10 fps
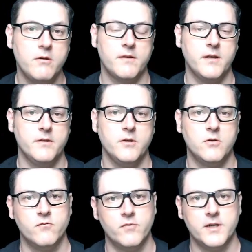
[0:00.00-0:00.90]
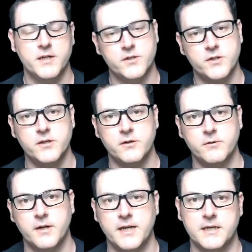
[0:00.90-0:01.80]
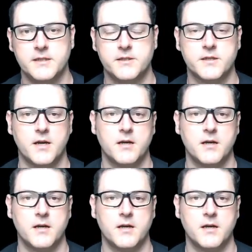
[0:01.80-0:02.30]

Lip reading: thing that you can really do is